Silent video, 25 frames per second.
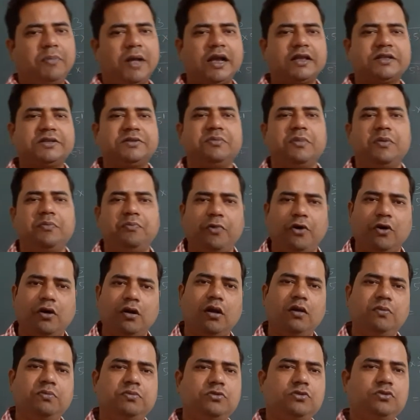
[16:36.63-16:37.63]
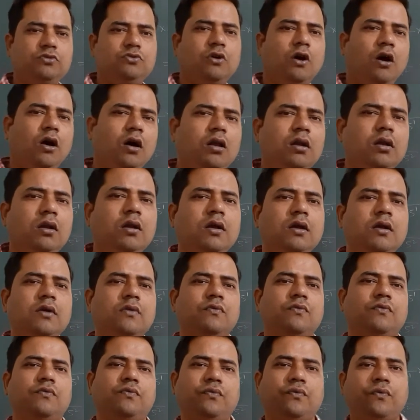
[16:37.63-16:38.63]
Maximum power of 2 or
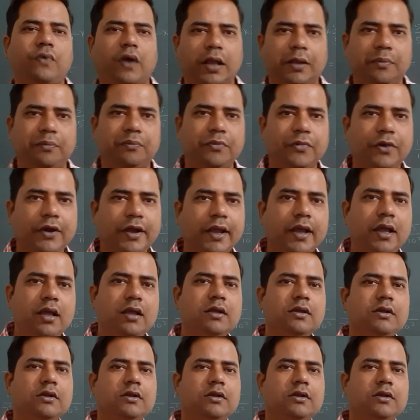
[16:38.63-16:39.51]
5. Okay.